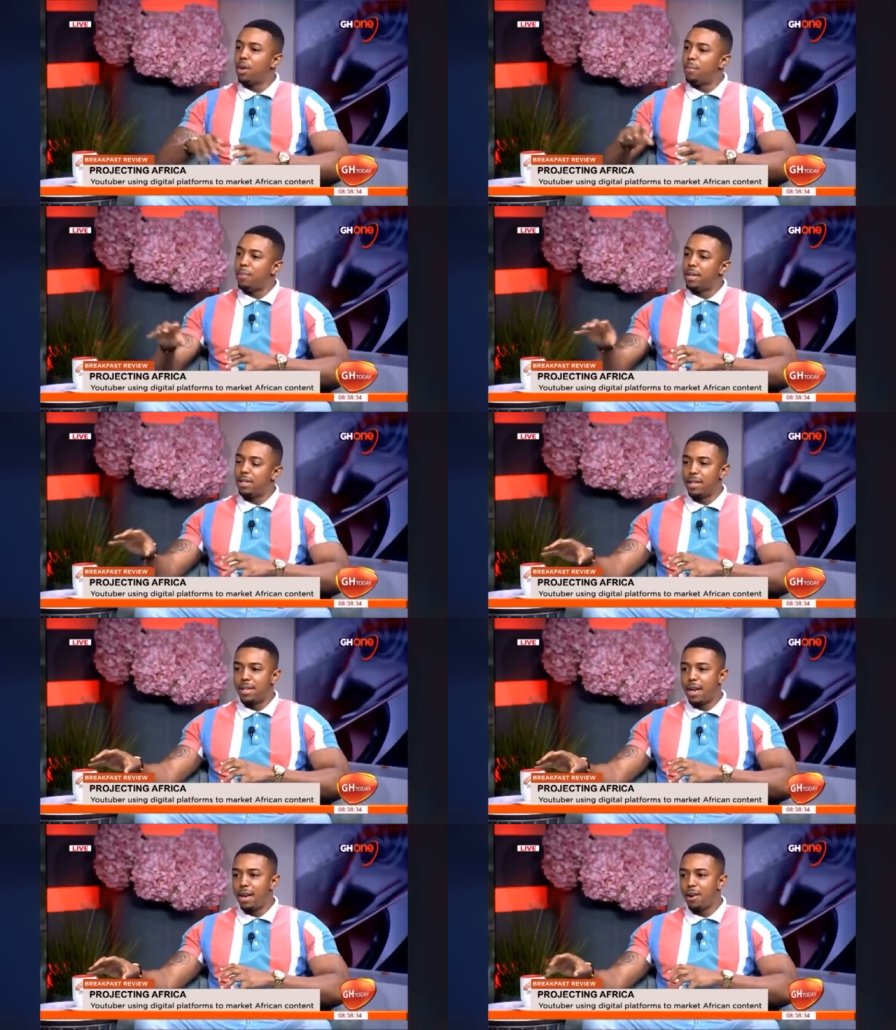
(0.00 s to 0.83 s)

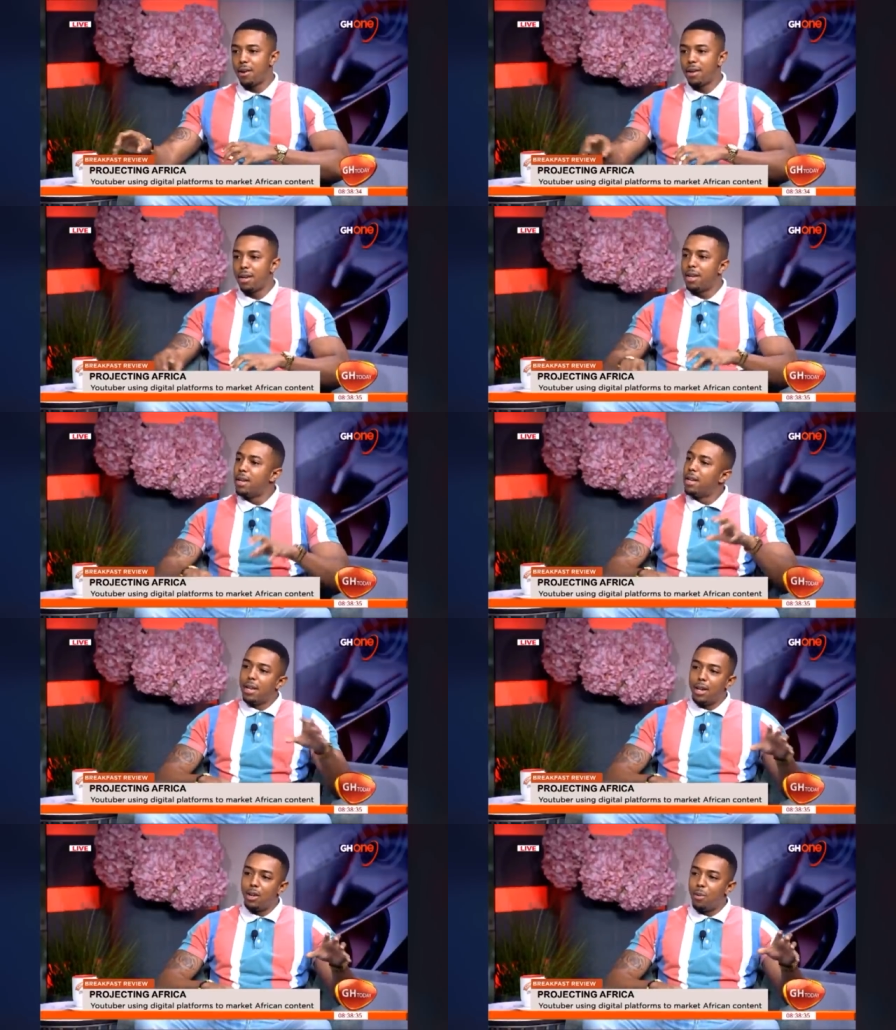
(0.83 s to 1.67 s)
businesses here,
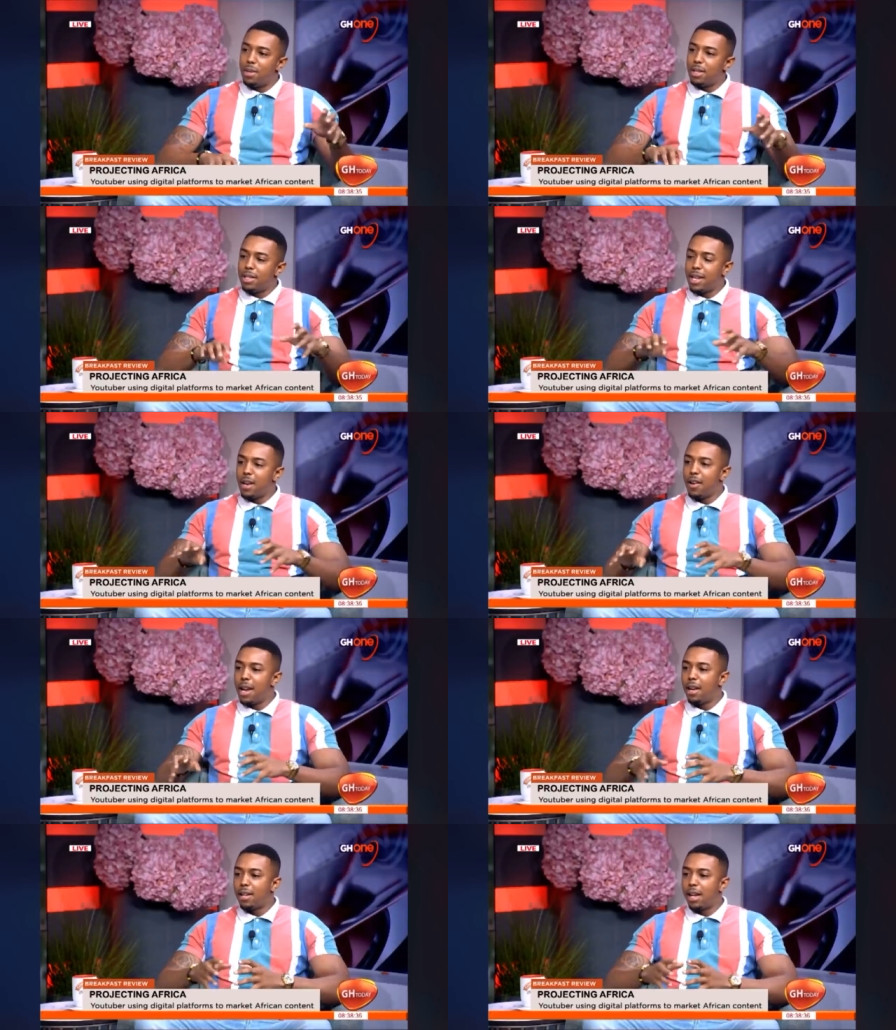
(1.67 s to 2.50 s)
little business here,
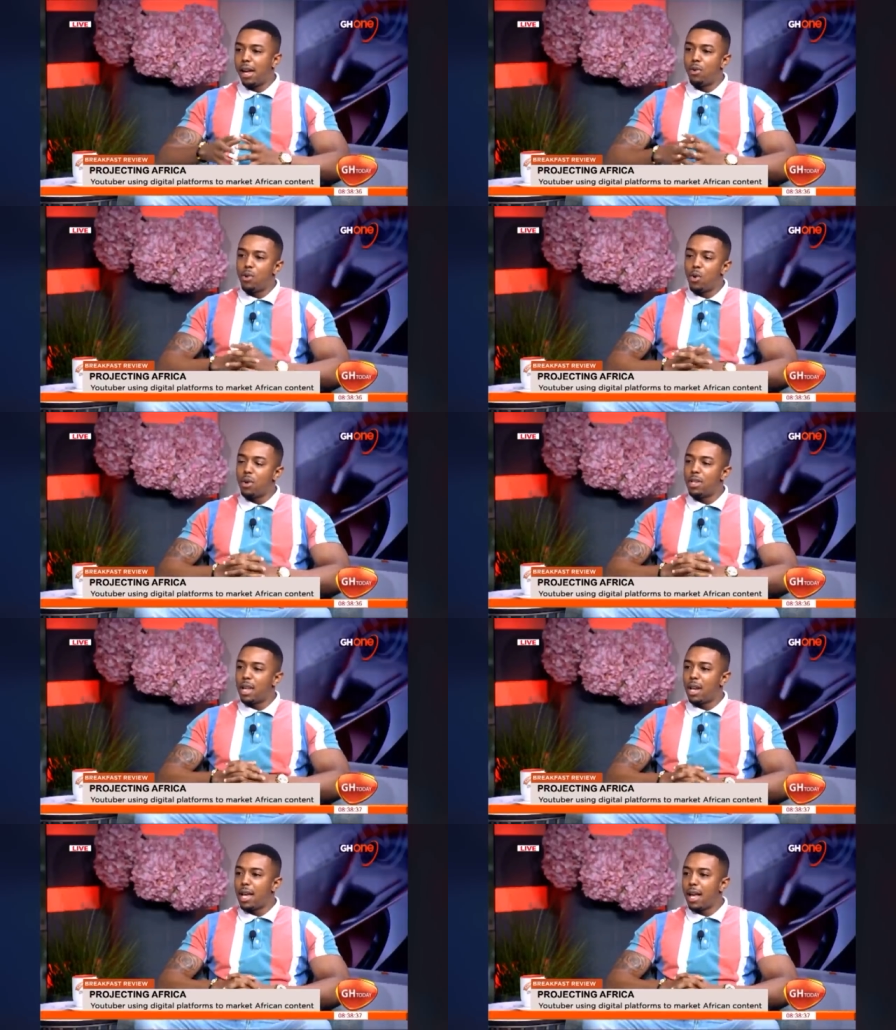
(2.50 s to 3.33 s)
and I, I would notice
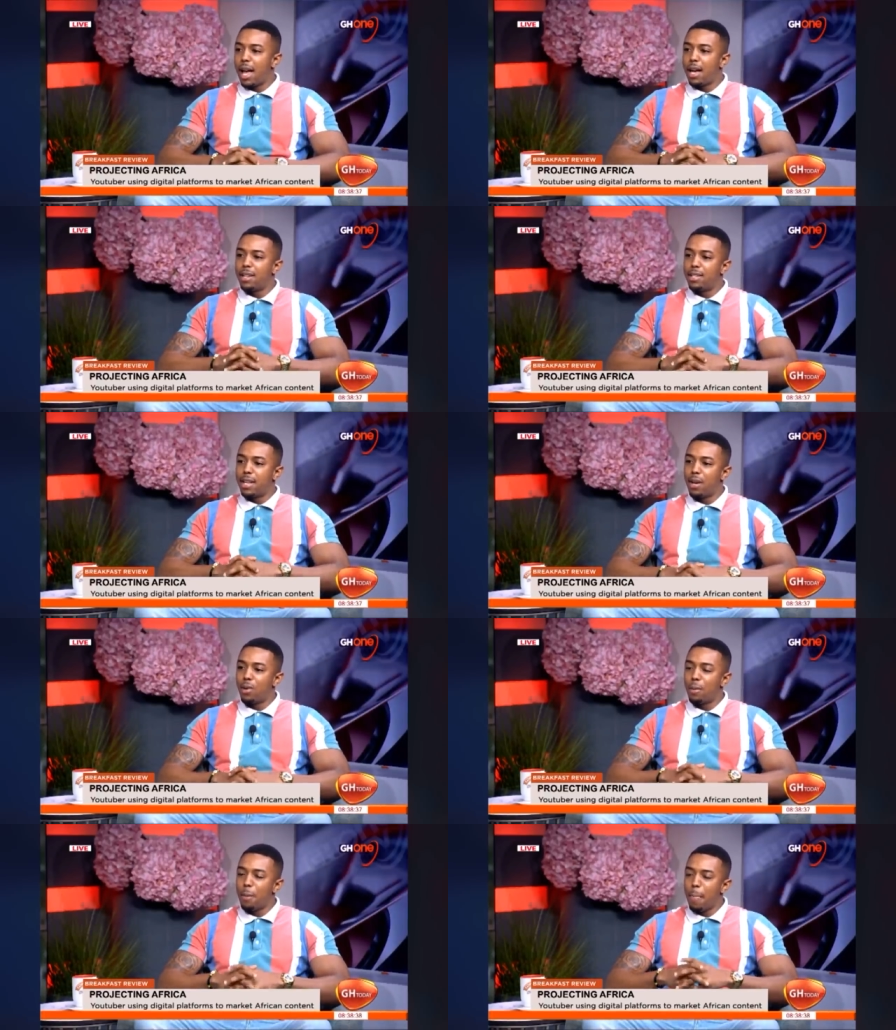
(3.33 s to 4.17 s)
that like I could
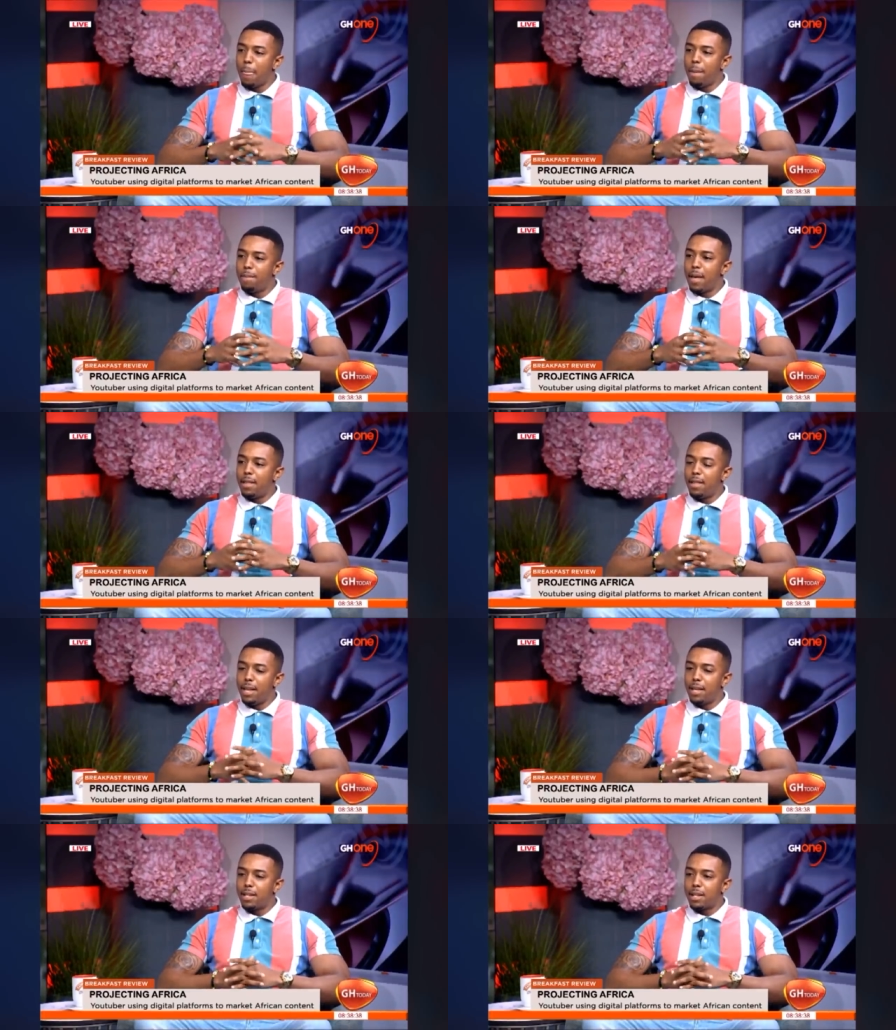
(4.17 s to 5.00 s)
tell that
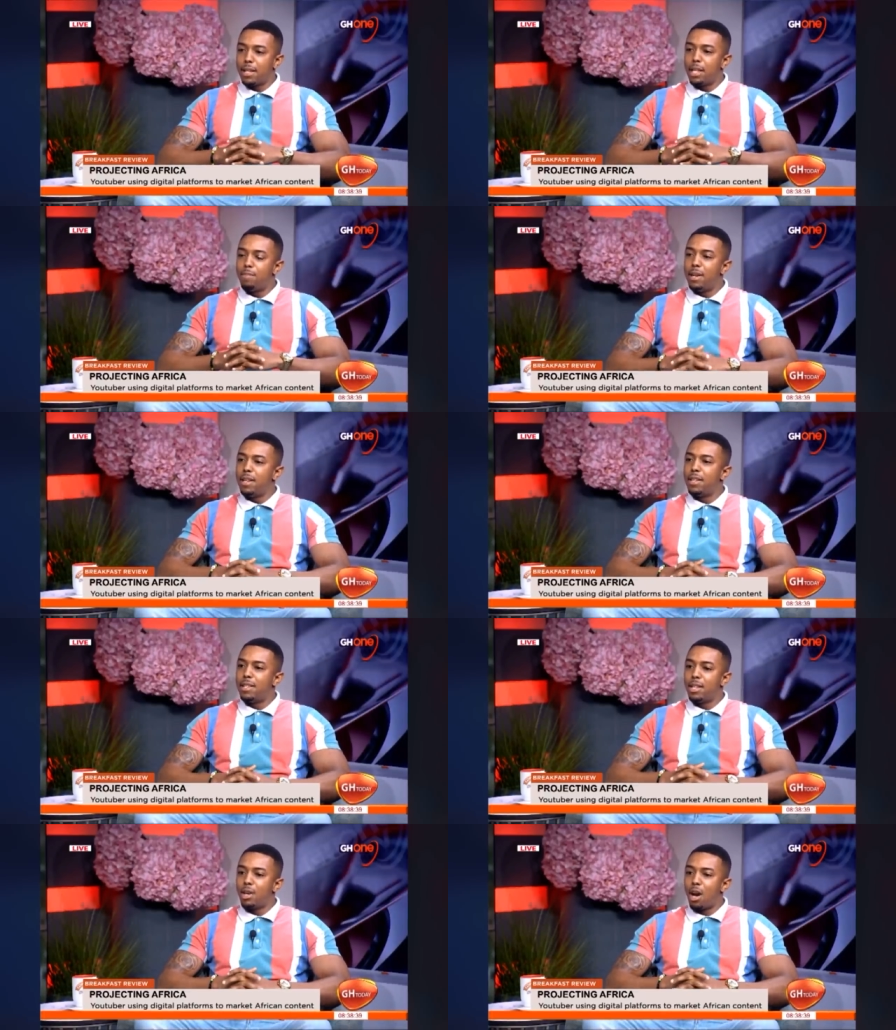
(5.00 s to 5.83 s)
these these
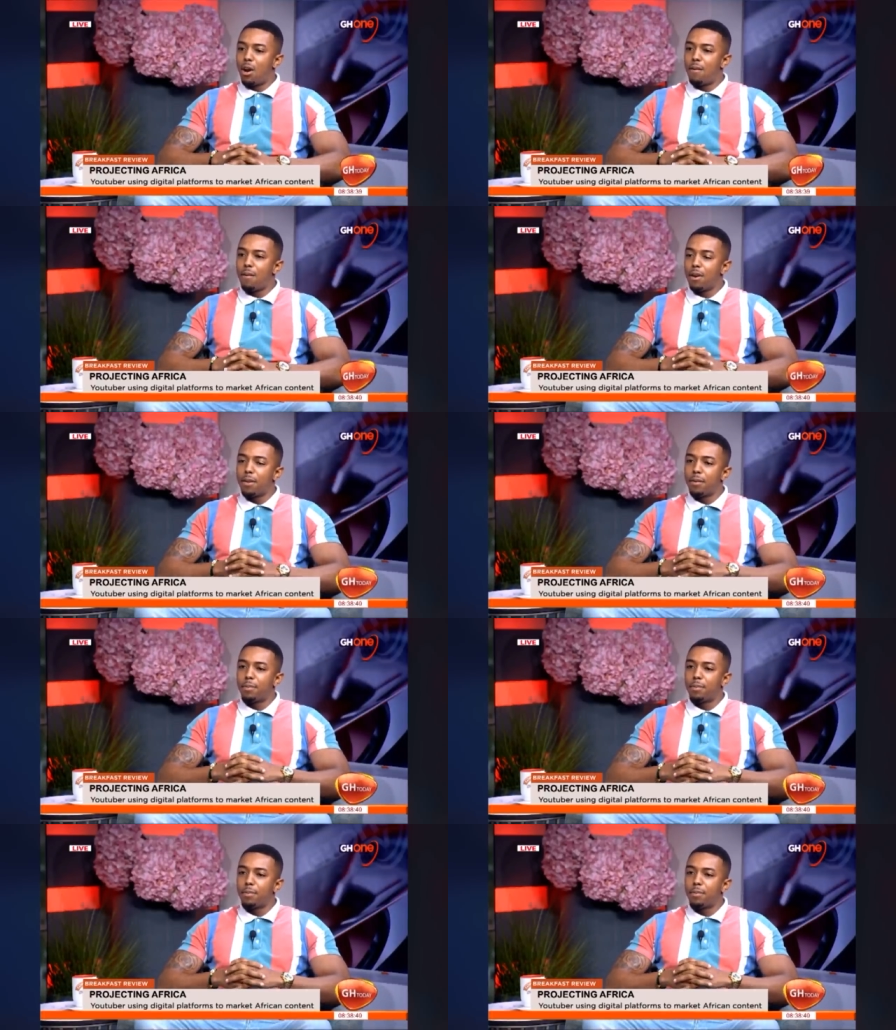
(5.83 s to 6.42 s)
businesses are